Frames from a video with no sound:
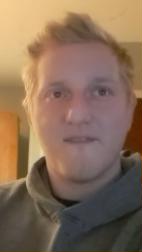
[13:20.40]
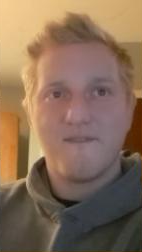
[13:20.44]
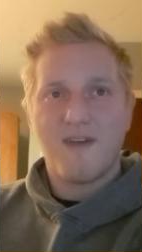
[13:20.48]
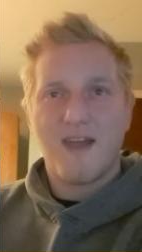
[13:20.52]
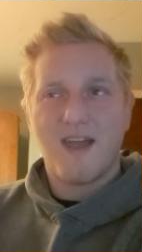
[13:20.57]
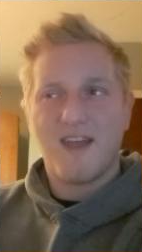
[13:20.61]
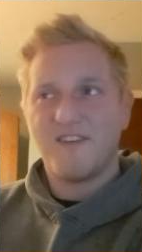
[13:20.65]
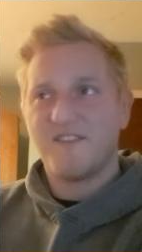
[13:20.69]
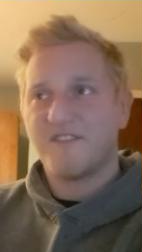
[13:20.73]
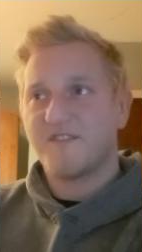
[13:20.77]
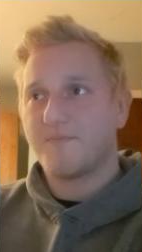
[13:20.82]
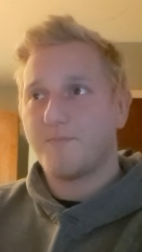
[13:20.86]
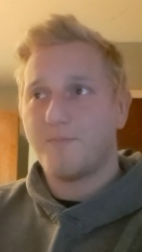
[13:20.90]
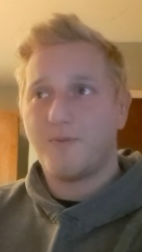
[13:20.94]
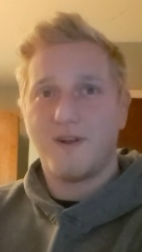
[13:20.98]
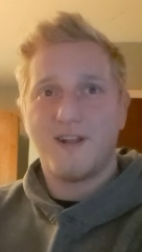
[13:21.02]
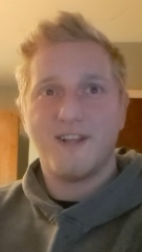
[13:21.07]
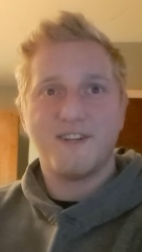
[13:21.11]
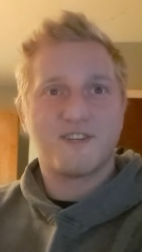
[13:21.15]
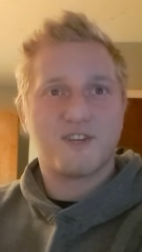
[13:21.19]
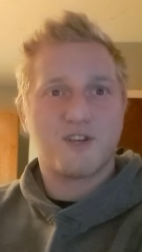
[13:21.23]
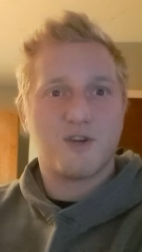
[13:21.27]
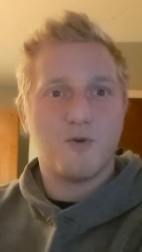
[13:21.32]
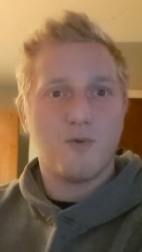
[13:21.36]
that his
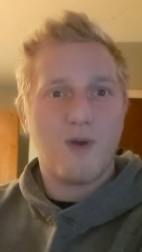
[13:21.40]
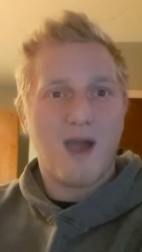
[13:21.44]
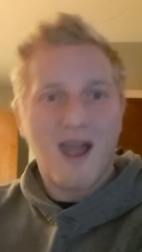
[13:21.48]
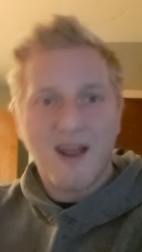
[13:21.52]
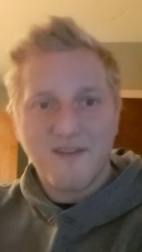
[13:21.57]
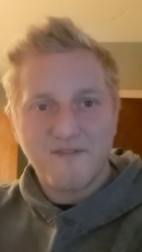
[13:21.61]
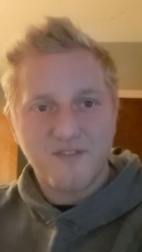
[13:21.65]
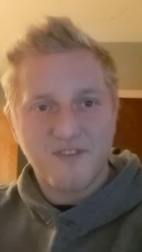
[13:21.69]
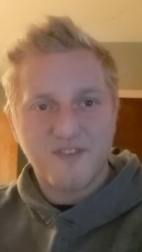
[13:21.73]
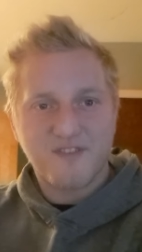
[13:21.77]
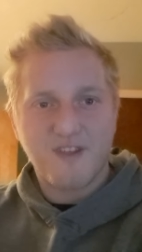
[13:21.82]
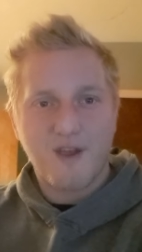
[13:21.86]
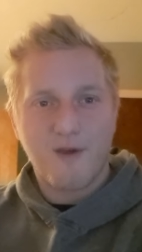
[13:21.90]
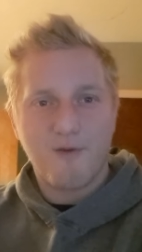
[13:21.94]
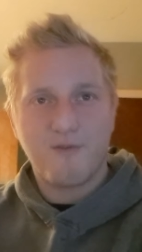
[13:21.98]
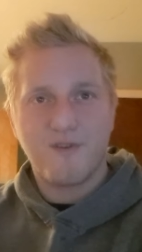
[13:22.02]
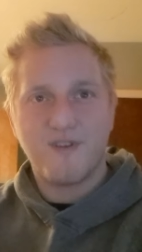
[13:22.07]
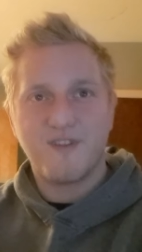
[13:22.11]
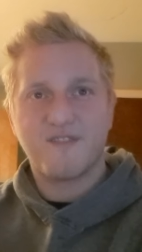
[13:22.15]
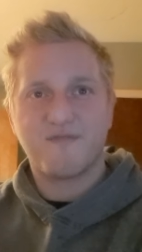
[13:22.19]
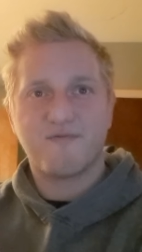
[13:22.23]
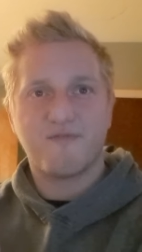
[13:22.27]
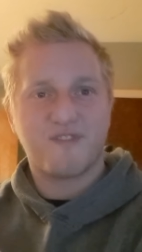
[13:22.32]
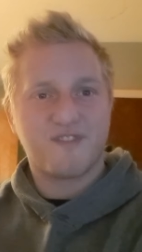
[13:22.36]
political
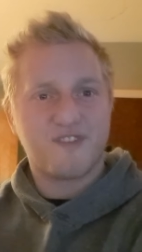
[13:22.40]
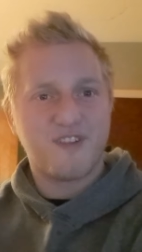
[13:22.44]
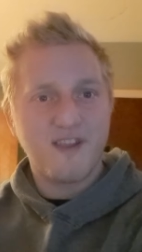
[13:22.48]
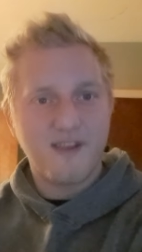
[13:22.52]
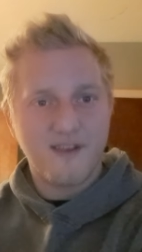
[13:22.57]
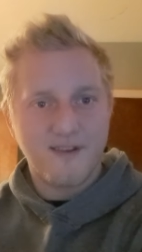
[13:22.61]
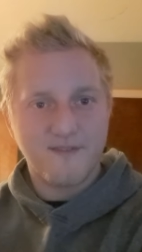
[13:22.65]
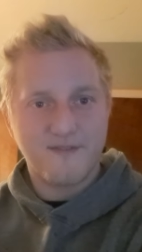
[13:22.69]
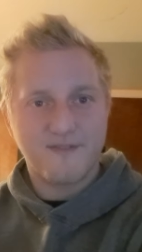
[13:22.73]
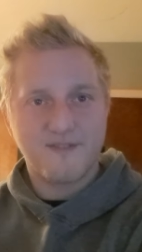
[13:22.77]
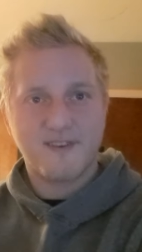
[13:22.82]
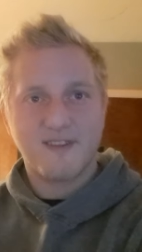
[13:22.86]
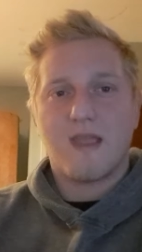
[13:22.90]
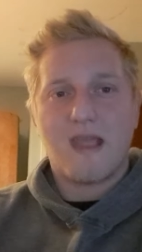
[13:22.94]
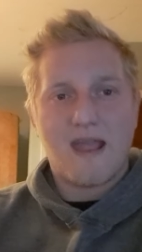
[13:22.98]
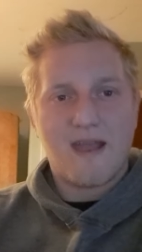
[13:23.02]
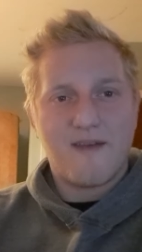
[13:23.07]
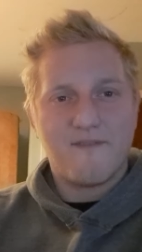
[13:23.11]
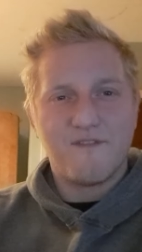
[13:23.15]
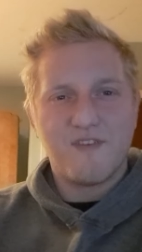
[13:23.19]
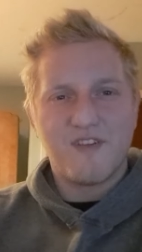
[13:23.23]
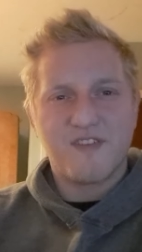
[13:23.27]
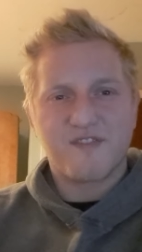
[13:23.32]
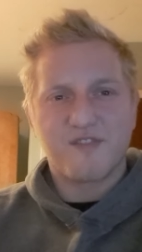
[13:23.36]
adversaries received.
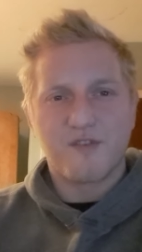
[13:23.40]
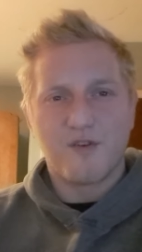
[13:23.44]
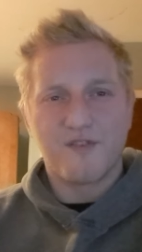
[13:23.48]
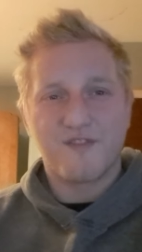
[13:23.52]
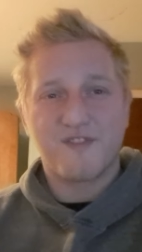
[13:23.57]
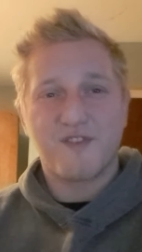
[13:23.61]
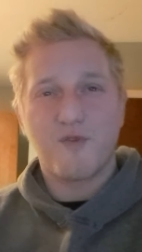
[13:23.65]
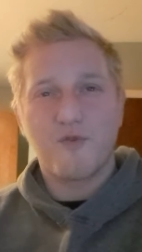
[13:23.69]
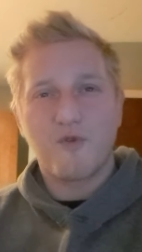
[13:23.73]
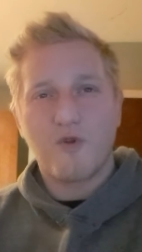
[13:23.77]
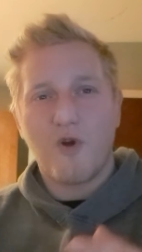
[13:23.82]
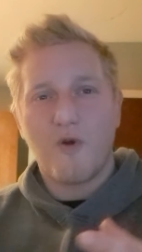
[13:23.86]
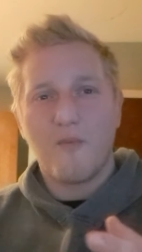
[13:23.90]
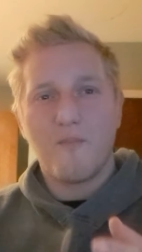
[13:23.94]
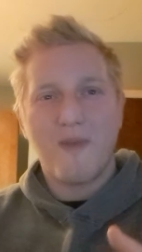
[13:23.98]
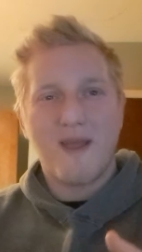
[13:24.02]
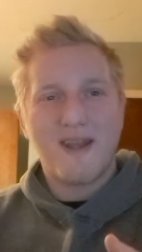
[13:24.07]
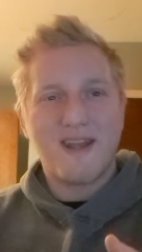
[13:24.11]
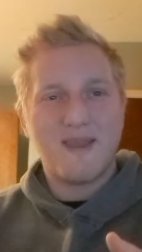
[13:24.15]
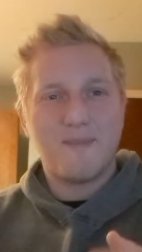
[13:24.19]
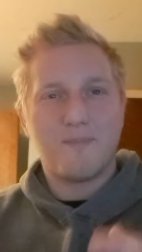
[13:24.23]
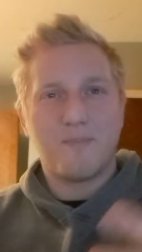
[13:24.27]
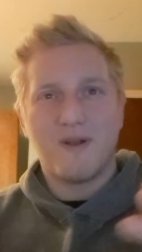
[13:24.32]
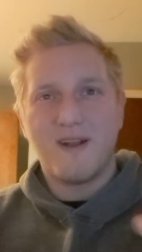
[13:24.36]
And this also got
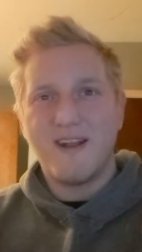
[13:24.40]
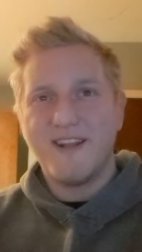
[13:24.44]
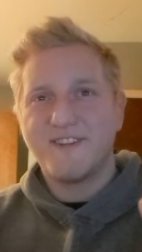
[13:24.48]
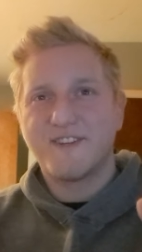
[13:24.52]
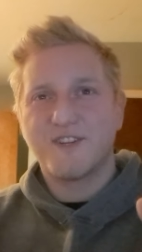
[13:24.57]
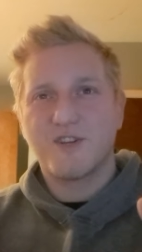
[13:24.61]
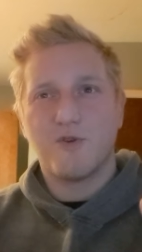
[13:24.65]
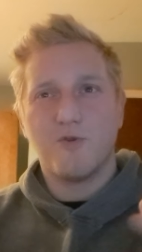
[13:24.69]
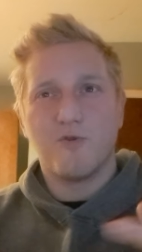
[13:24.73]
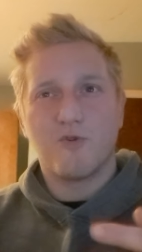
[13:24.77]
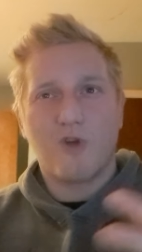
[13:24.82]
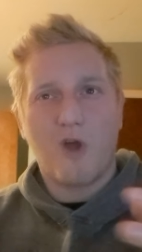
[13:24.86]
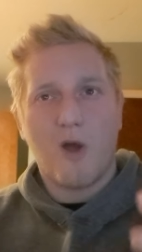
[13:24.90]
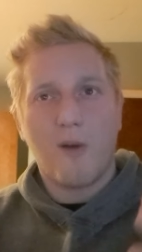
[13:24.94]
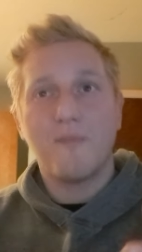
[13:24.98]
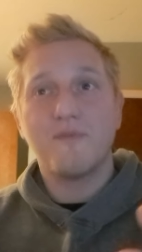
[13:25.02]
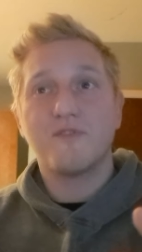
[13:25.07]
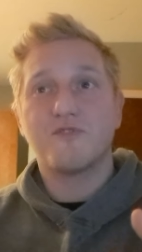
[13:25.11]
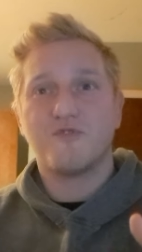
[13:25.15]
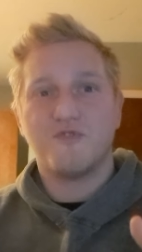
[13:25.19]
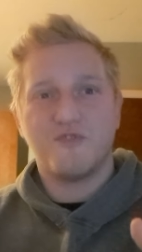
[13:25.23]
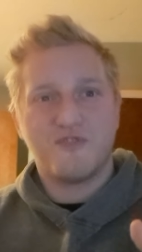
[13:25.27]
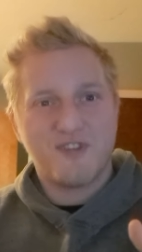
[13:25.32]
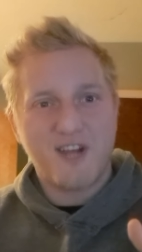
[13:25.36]
many political
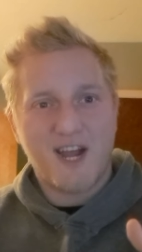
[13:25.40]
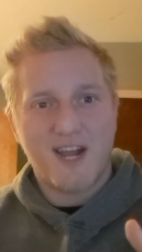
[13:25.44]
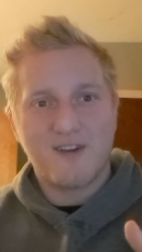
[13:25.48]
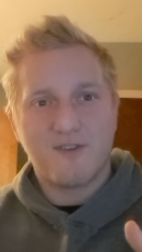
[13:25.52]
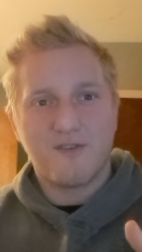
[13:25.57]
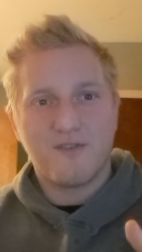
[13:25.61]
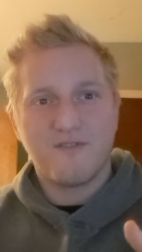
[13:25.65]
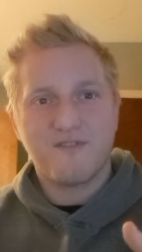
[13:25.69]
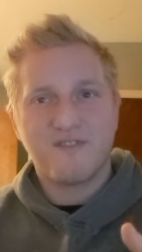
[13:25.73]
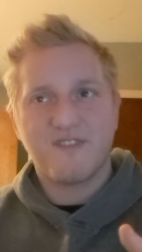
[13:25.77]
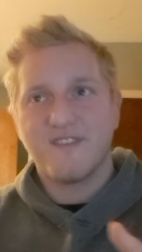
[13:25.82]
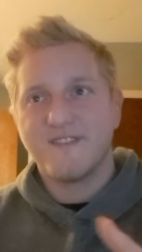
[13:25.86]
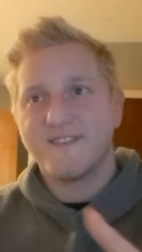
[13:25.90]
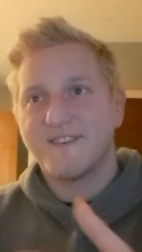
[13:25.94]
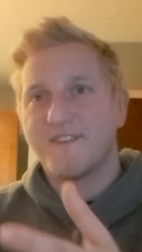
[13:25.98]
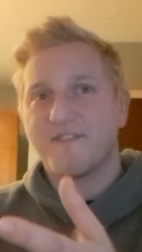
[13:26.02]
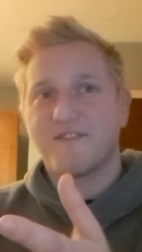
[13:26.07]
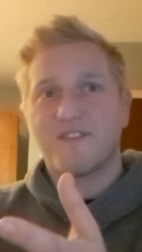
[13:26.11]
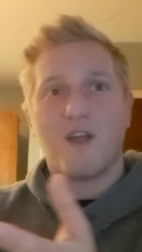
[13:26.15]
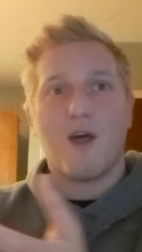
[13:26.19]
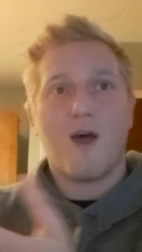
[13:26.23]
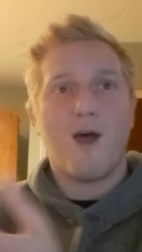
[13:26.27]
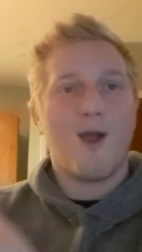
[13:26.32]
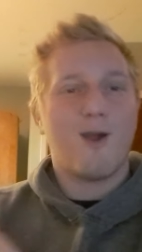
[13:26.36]
commentary channels to
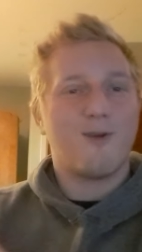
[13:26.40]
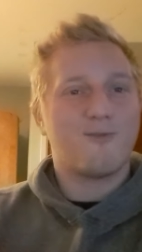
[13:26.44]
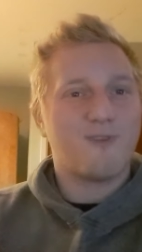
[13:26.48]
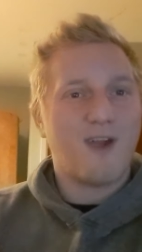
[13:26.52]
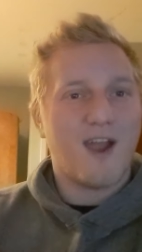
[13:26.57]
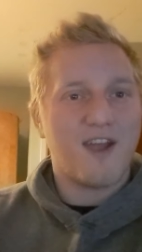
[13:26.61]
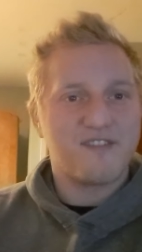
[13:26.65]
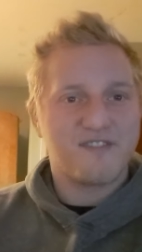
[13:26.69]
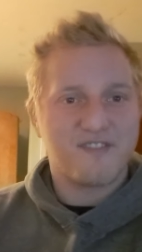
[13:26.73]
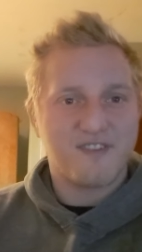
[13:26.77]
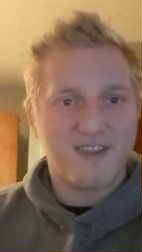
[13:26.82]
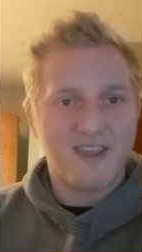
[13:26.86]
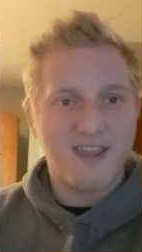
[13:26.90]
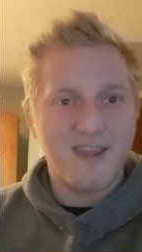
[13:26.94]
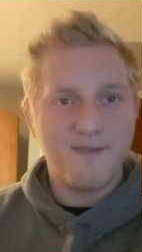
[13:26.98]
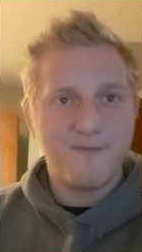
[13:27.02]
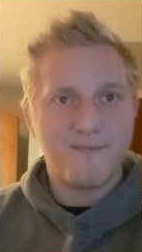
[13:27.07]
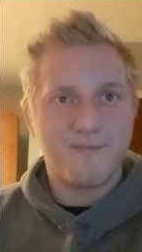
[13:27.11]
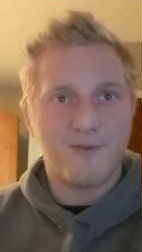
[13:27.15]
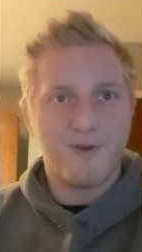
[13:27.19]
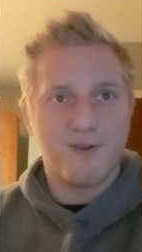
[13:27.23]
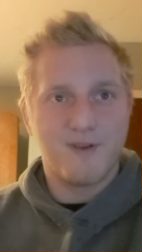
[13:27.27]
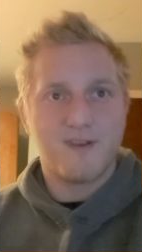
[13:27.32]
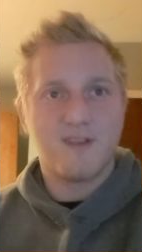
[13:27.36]
start harassing
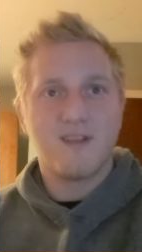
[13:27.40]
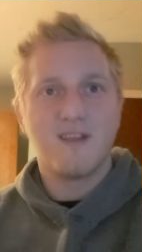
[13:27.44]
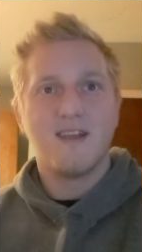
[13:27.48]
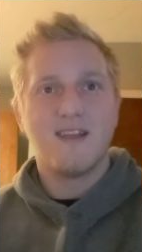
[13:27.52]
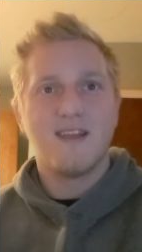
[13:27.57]
Ethan,